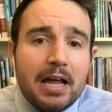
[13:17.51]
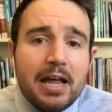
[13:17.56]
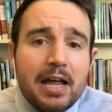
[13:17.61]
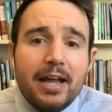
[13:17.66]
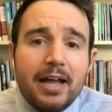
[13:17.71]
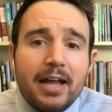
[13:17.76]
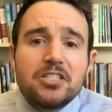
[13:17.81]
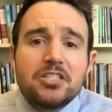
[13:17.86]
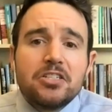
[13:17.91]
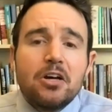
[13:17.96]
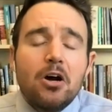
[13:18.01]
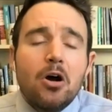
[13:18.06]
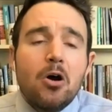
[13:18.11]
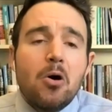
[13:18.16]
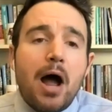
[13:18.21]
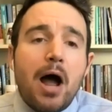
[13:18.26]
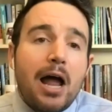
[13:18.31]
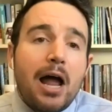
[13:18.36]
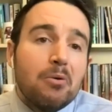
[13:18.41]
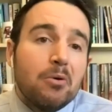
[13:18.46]
And so
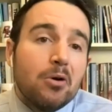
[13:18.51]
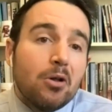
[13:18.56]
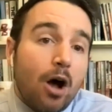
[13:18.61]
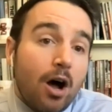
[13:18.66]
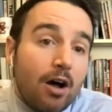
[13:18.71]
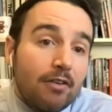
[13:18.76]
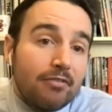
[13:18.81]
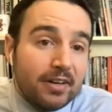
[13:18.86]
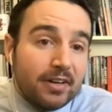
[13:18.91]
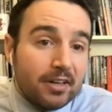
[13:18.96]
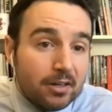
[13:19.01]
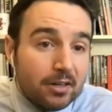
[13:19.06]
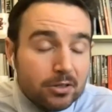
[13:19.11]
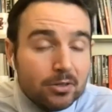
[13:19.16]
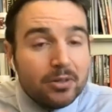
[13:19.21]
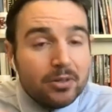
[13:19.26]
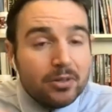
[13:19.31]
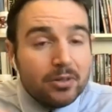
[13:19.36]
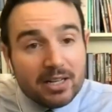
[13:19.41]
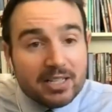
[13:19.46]
I will often
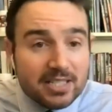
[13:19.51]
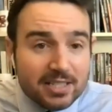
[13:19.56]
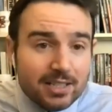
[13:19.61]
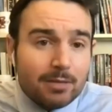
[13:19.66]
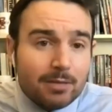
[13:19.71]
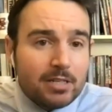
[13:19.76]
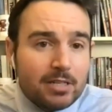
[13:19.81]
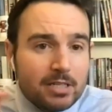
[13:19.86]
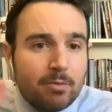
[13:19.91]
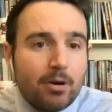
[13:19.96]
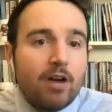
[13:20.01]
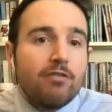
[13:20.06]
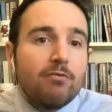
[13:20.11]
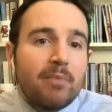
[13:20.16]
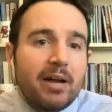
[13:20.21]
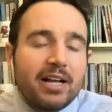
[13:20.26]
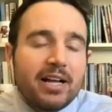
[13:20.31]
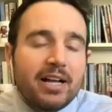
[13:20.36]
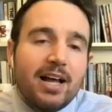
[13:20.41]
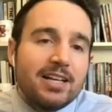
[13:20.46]
include it in my syllabus, but often
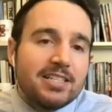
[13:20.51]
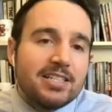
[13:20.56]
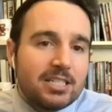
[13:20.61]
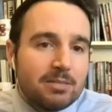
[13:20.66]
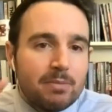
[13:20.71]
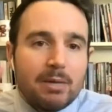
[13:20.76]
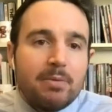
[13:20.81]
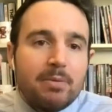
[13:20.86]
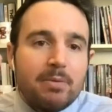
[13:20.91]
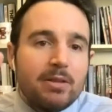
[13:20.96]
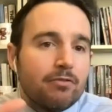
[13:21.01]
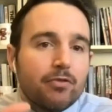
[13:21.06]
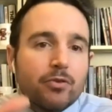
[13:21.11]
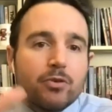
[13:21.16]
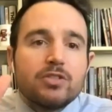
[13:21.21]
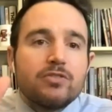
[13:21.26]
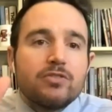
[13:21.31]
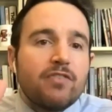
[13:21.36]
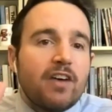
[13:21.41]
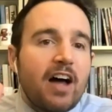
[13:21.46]
my classes, maybe the
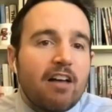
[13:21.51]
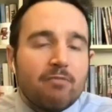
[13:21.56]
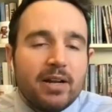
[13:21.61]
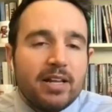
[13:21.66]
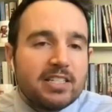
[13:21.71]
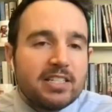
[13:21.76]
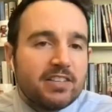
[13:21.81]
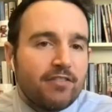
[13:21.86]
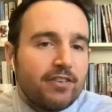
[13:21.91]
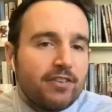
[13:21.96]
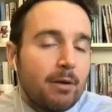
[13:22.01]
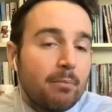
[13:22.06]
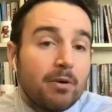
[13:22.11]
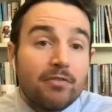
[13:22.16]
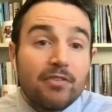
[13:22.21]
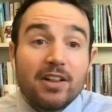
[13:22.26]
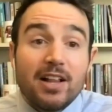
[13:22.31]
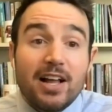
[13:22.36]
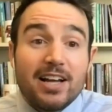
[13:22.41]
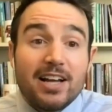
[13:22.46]
first 5 minutes of a number
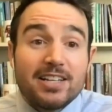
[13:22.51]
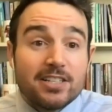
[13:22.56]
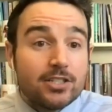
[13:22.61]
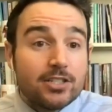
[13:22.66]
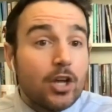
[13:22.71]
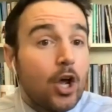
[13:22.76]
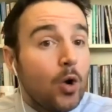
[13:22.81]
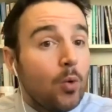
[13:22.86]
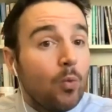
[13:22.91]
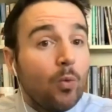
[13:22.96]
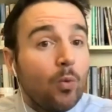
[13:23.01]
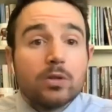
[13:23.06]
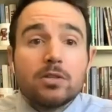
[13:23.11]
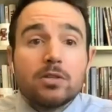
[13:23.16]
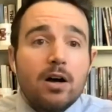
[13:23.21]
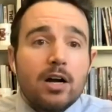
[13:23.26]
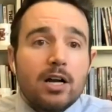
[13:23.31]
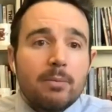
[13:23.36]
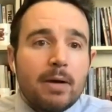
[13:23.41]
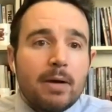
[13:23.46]
of classes, we'll
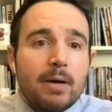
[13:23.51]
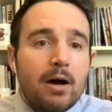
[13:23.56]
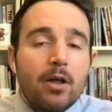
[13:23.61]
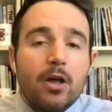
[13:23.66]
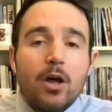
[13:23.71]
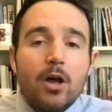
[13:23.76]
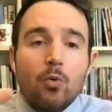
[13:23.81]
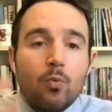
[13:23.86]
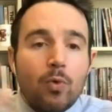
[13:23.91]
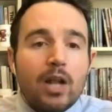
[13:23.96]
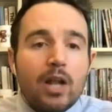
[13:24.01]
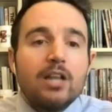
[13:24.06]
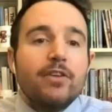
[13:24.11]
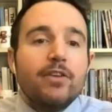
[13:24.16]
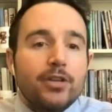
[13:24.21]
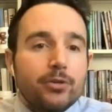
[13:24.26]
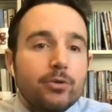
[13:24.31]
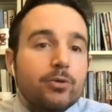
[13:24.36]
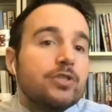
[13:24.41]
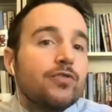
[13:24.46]
talk about
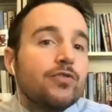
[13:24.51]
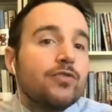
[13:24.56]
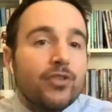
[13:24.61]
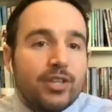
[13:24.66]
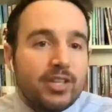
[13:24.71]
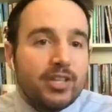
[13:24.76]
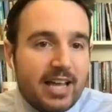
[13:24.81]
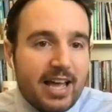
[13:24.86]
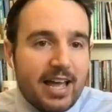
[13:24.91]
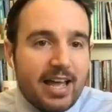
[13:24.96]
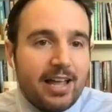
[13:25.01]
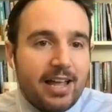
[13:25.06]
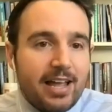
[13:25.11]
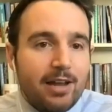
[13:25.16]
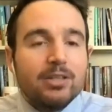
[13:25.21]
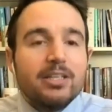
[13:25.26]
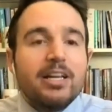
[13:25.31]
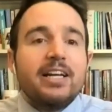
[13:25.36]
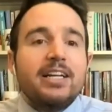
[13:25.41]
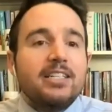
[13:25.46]
relevant news for the day
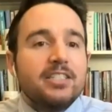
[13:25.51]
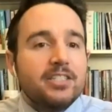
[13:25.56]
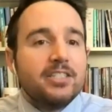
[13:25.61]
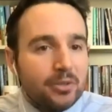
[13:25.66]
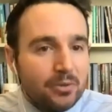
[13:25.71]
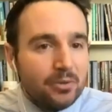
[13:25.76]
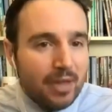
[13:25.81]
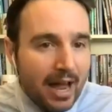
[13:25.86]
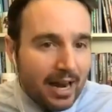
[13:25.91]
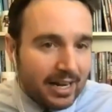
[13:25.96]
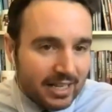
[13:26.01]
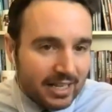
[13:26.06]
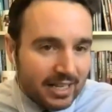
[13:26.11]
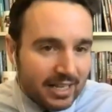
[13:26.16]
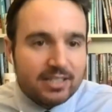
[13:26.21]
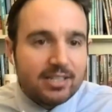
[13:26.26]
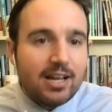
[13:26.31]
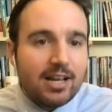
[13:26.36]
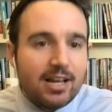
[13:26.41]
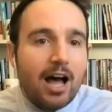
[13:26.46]
related to that
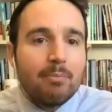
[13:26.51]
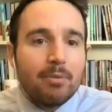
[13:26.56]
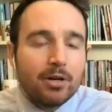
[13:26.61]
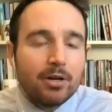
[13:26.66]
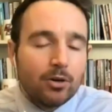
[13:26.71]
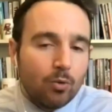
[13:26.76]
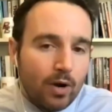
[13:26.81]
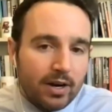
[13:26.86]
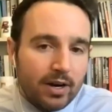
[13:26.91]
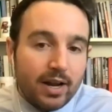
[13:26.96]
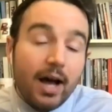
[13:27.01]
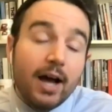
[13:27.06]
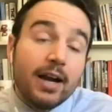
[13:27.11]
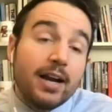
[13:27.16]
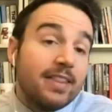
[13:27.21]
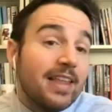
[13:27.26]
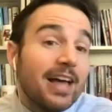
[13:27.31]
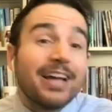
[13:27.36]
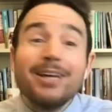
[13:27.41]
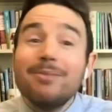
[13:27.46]
given topic or whatnot.
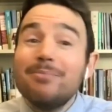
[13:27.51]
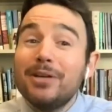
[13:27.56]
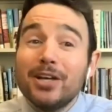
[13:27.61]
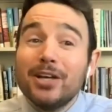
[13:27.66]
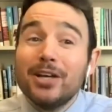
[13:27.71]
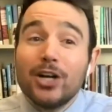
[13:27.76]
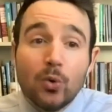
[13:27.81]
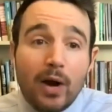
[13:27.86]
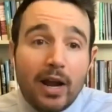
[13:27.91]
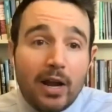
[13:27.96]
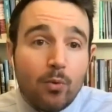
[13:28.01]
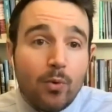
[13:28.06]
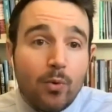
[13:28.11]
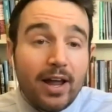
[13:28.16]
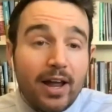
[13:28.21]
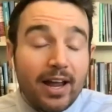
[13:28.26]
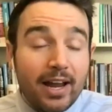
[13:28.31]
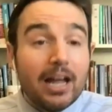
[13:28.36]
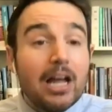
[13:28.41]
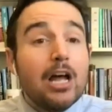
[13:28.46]
And that could be a great
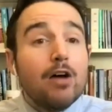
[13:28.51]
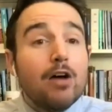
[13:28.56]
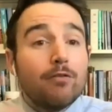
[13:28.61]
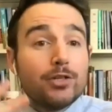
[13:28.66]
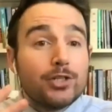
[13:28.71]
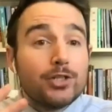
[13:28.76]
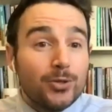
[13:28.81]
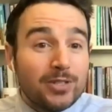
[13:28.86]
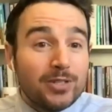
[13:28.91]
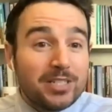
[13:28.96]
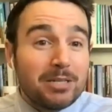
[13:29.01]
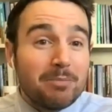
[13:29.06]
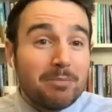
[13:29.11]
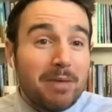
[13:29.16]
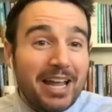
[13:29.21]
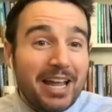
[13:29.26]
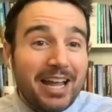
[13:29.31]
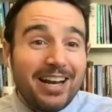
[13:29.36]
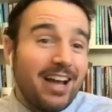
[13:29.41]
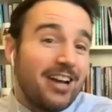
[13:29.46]
way for students to
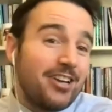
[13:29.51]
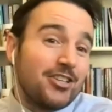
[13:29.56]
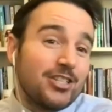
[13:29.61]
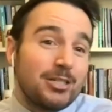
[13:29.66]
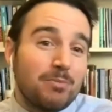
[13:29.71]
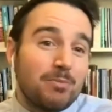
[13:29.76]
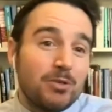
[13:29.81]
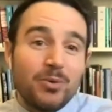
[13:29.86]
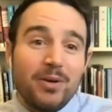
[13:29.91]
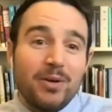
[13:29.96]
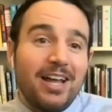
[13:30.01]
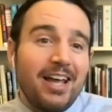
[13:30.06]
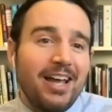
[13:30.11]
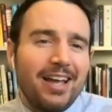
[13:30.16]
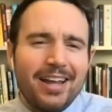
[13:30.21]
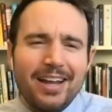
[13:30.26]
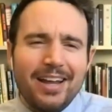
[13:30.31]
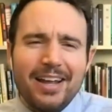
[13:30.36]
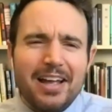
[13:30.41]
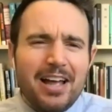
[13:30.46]
make connections between,
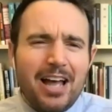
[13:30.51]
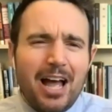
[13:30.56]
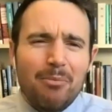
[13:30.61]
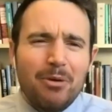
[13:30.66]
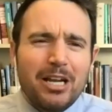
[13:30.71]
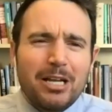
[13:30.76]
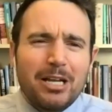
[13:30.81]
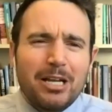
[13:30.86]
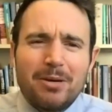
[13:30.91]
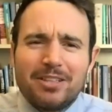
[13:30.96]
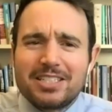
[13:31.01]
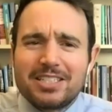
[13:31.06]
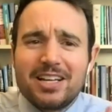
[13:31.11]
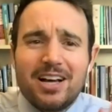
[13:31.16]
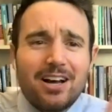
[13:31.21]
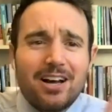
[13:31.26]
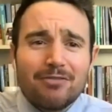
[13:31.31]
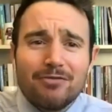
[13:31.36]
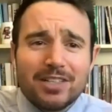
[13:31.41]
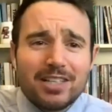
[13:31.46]
hey, I'm reading about this
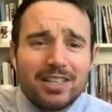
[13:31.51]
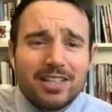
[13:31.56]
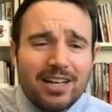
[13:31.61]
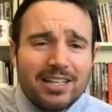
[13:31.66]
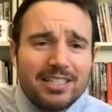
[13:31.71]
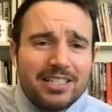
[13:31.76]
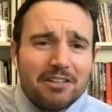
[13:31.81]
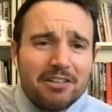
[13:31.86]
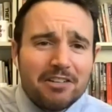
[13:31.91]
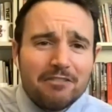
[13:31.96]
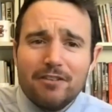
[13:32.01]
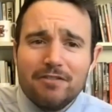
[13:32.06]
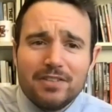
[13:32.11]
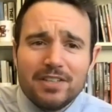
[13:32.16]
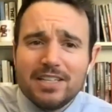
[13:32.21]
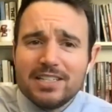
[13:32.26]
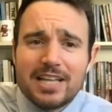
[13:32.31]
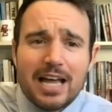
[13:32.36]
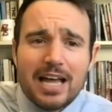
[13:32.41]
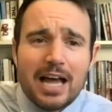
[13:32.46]
conflict in the
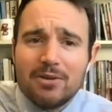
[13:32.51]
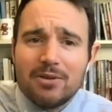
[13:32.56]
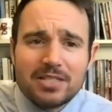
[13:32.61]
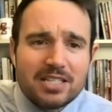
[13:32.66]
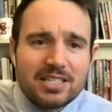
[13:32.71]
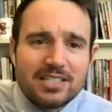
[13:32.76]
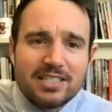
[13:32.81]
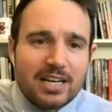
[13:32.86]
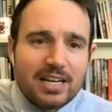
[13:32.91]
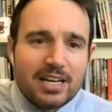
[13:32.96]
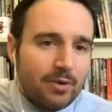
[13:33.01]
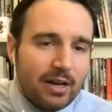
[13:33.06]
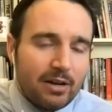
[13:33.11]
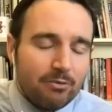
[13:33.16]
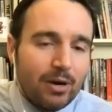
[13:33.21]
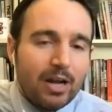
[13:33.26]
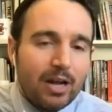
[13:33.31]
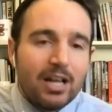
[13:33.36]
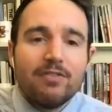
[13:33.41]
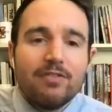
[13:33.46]
1950s. How is this in any way
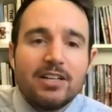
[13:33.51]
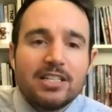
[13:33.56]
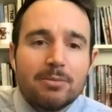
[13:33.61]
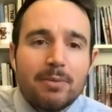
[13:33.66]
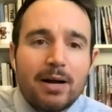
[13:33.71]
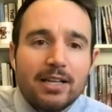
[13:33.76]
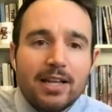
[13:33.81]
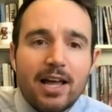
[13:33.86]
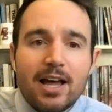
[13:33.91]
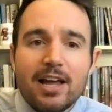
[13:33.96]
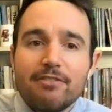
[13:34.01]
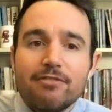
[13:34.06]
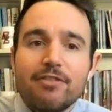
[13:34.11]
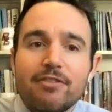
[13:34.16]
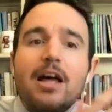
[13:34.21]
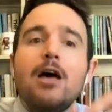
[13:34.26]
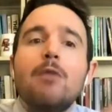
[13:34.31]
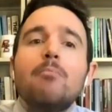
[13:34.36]
relevant to my life?